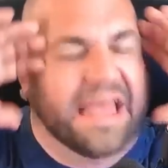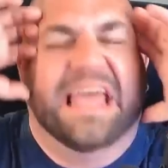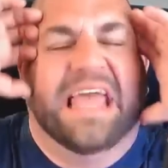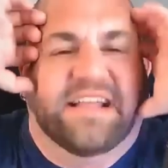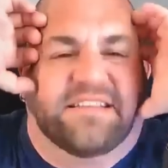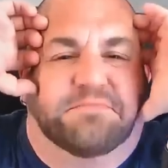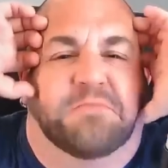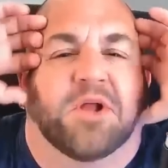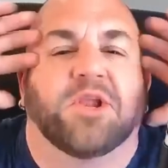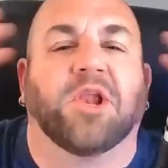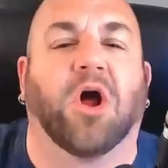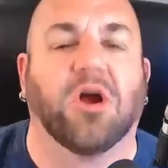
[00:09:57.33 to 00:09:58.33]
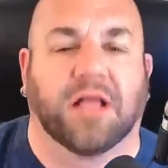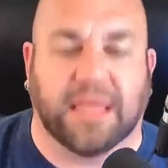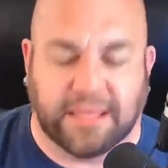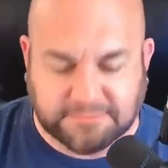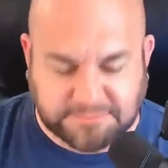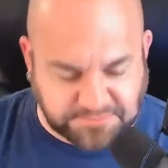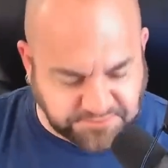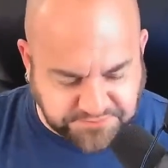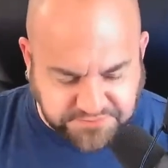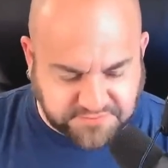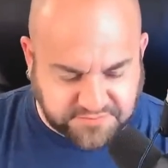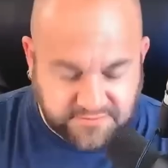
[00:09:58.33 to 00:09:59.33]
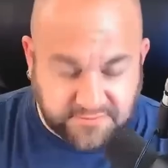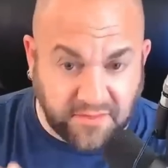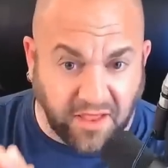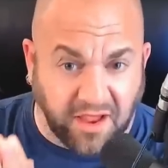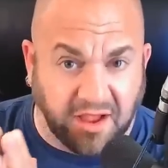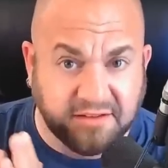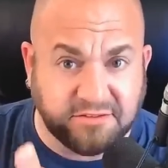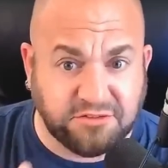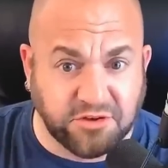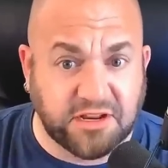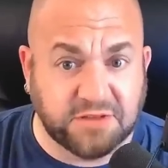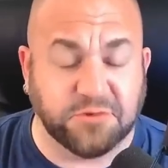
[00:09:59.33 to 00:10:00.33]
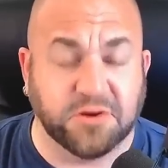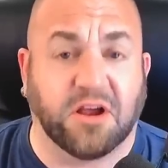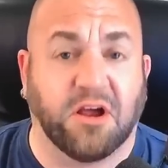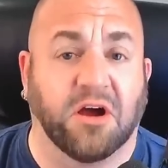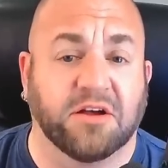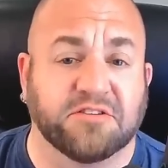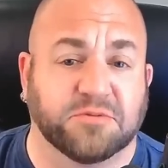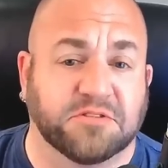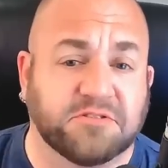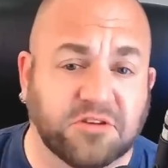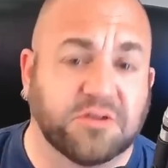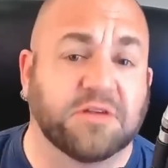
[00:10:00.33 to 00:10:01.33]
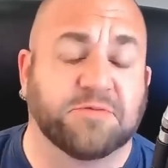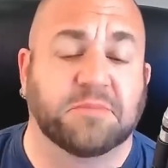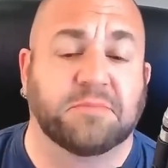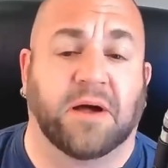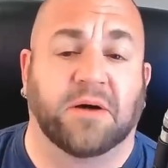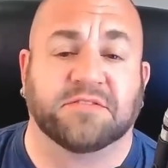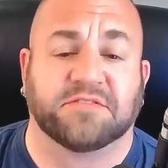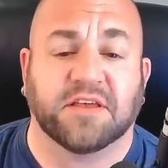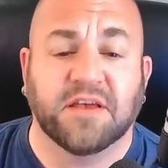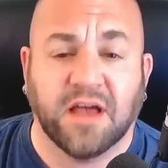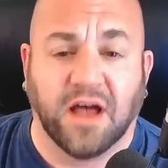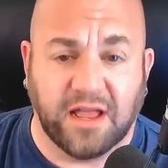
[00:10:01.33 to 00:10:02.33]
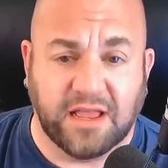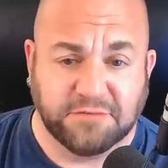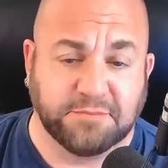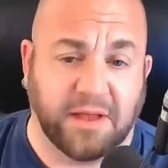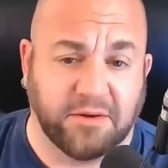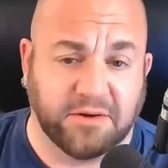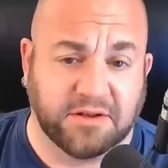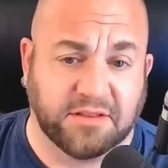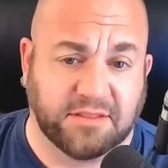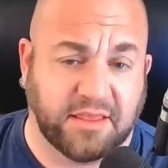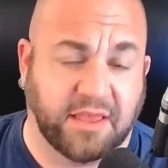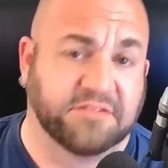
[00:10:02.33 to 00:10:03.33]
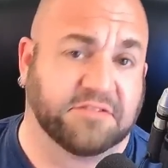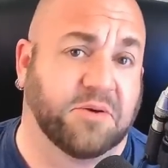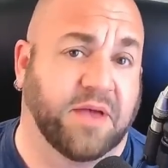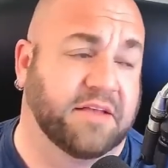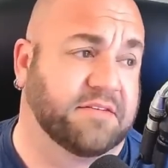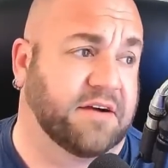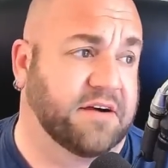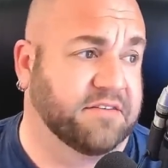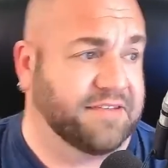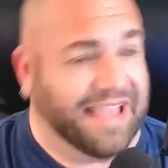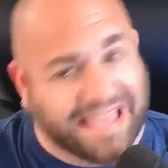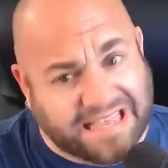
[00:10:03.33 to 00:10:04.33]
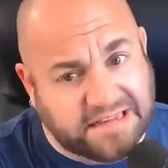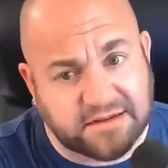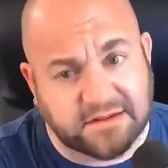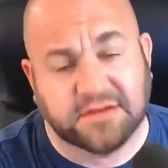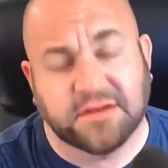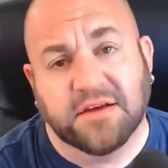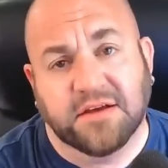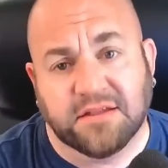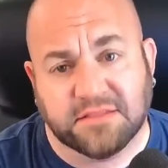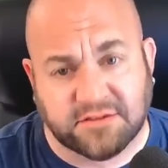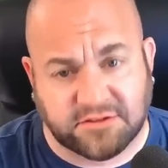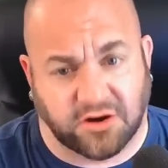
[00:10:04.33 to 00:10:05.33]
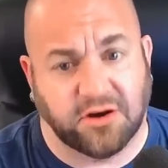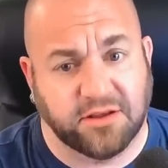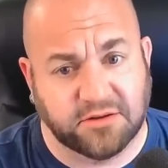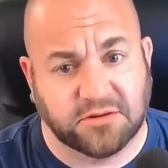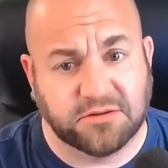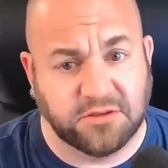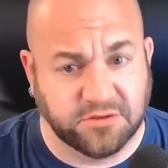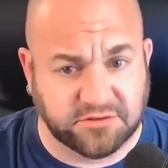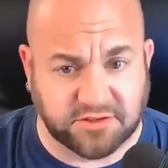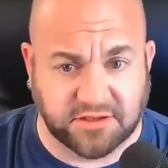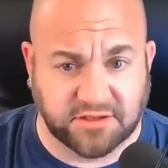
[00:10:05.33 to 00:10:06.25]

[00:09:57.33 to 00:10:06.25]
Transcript: it's malarkey. On two different cars with two different mounts, I have mounted the Yaesu ATAS and the Tar Heel using